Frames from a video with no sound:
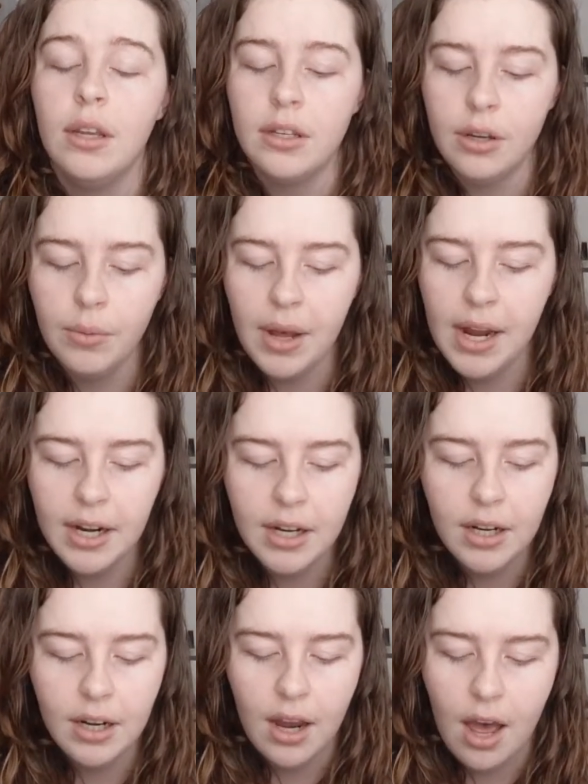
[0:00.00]
to wear.
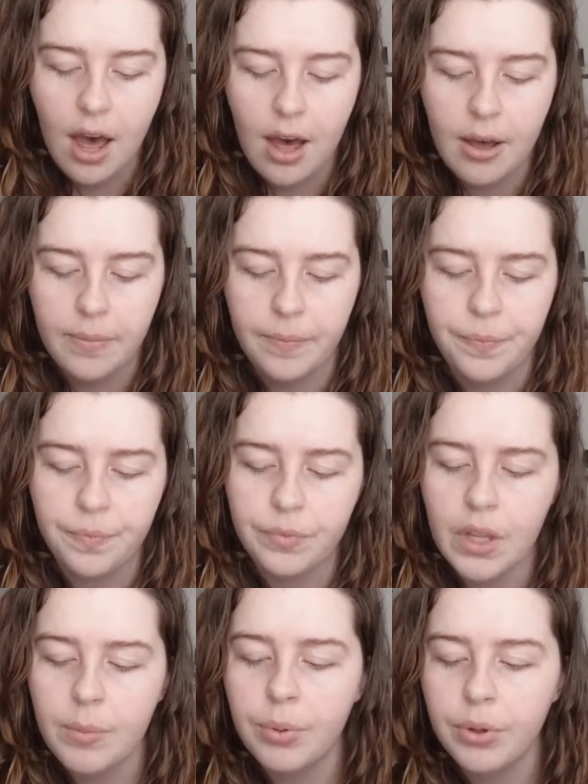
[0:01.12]

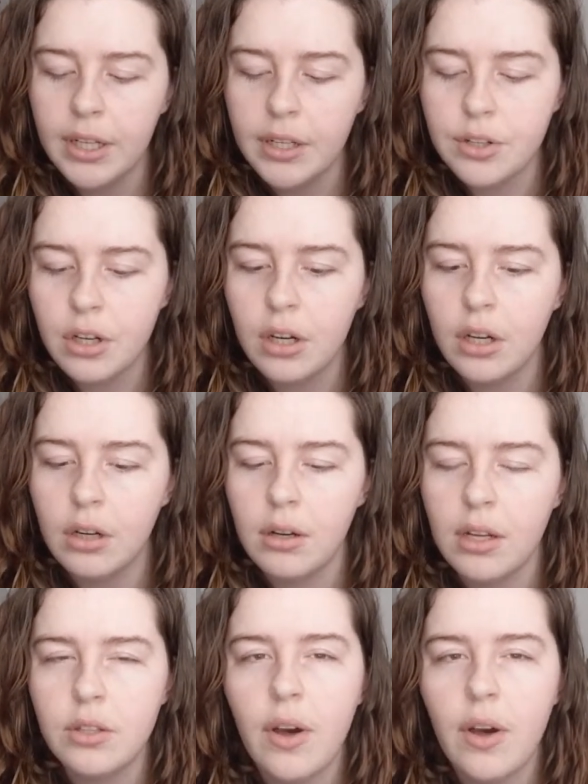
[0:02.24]
I'm pretty sure, so